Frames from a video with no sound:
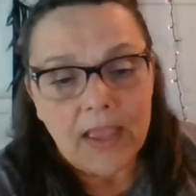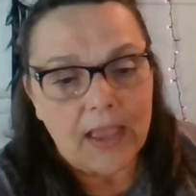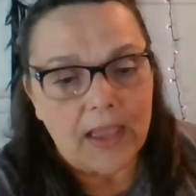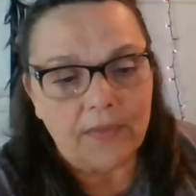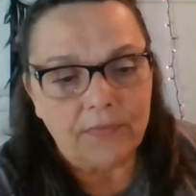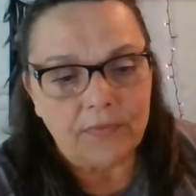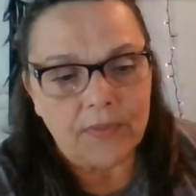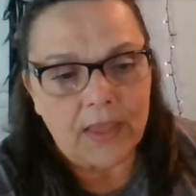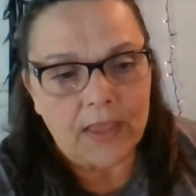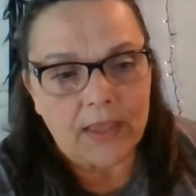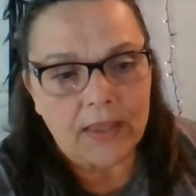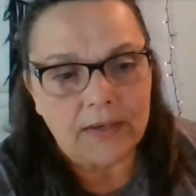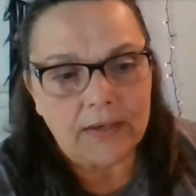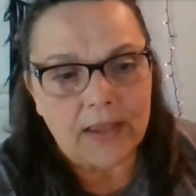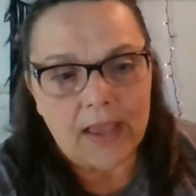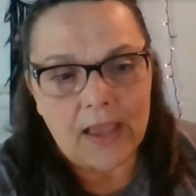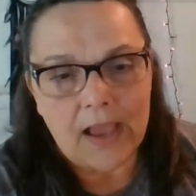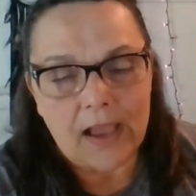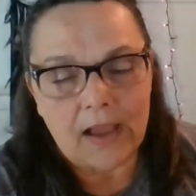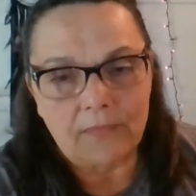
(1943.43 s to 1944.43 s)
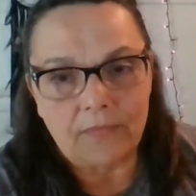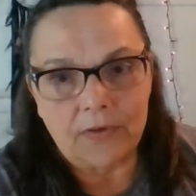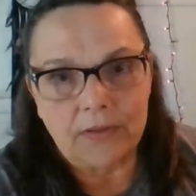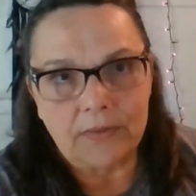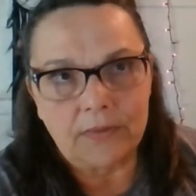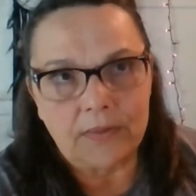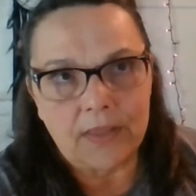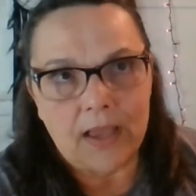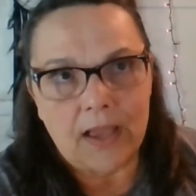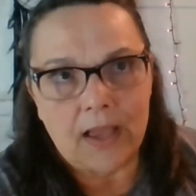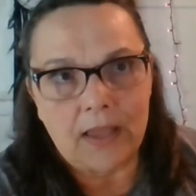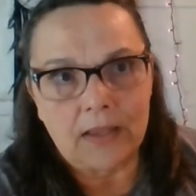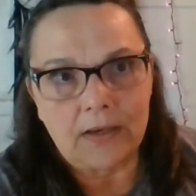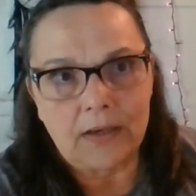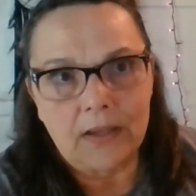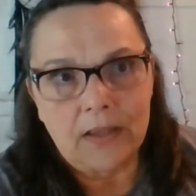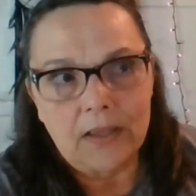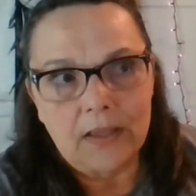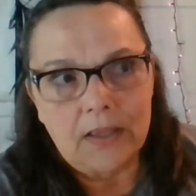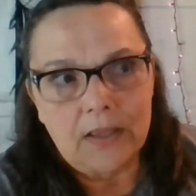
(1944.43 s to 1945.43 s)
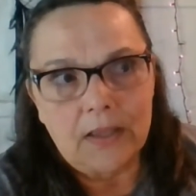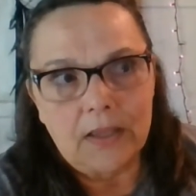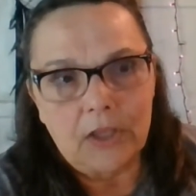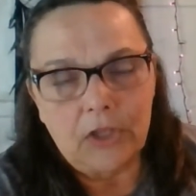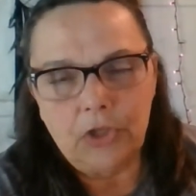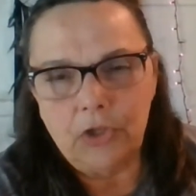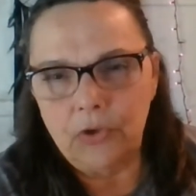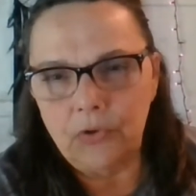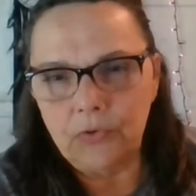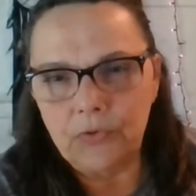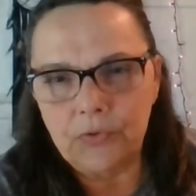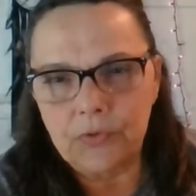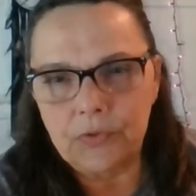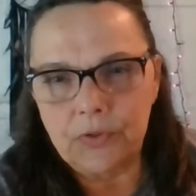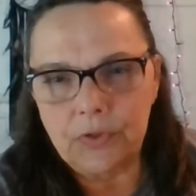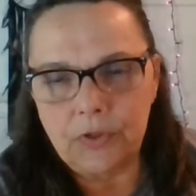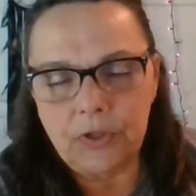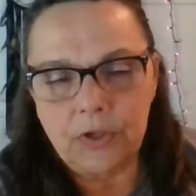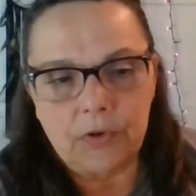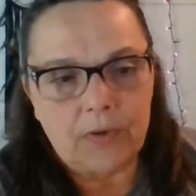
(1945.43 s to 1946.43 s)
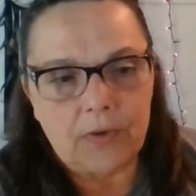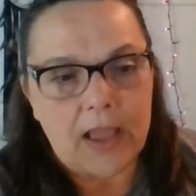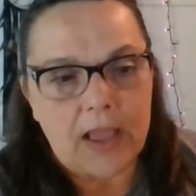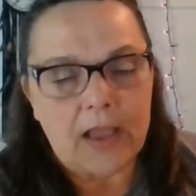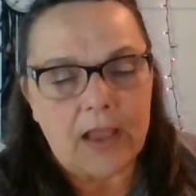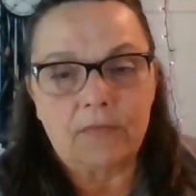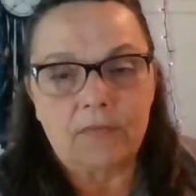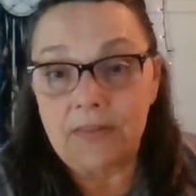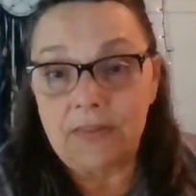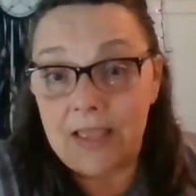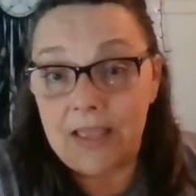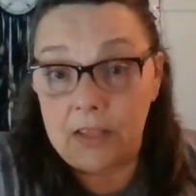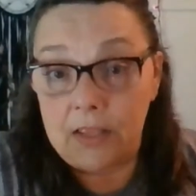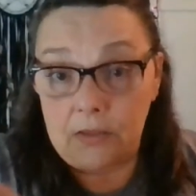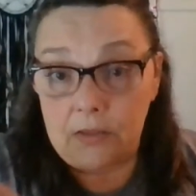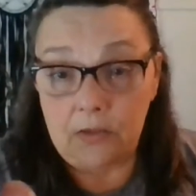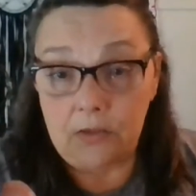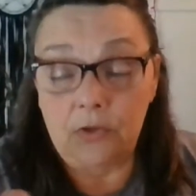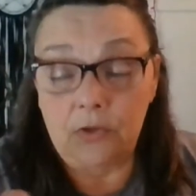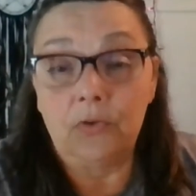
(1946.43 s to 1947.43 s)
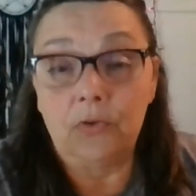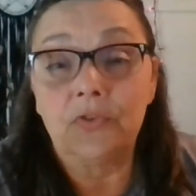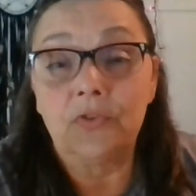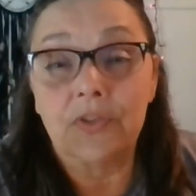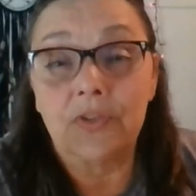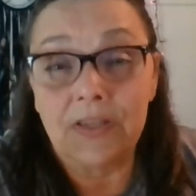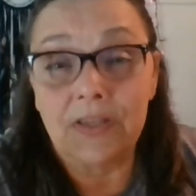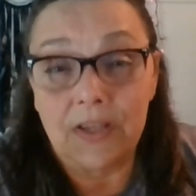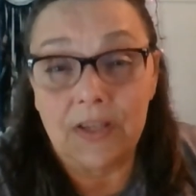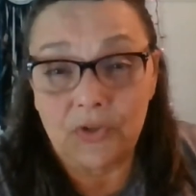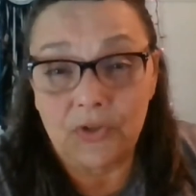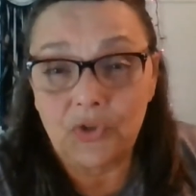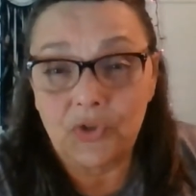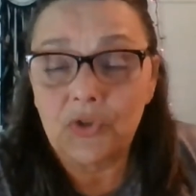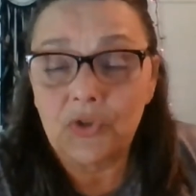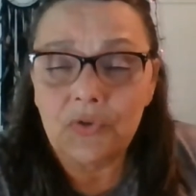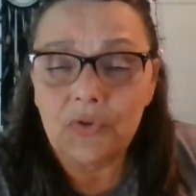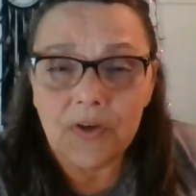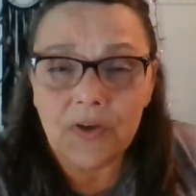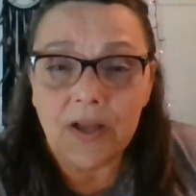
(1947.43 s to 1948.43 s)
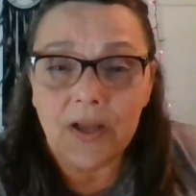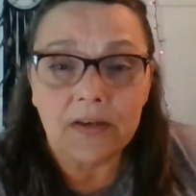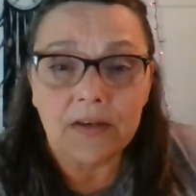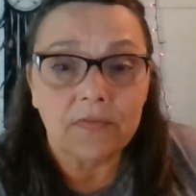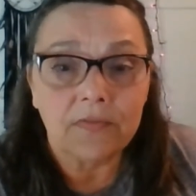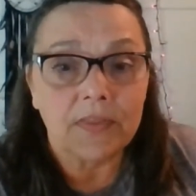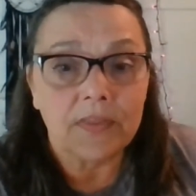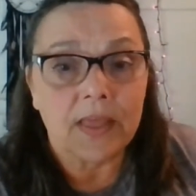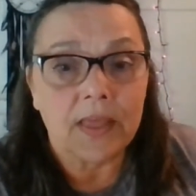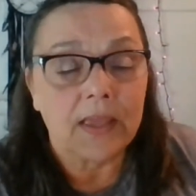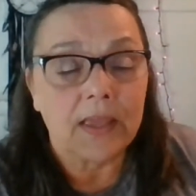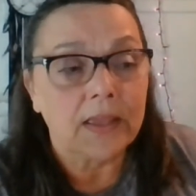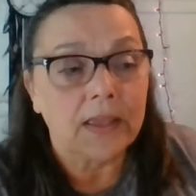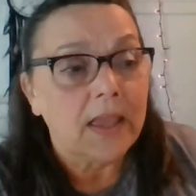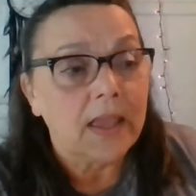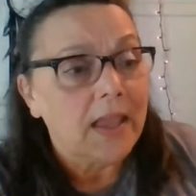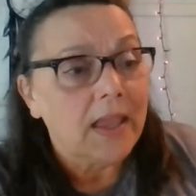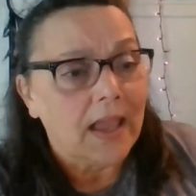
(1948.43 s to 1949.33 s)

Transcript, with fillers: and then having that used, you know, having that used against you kind of thing.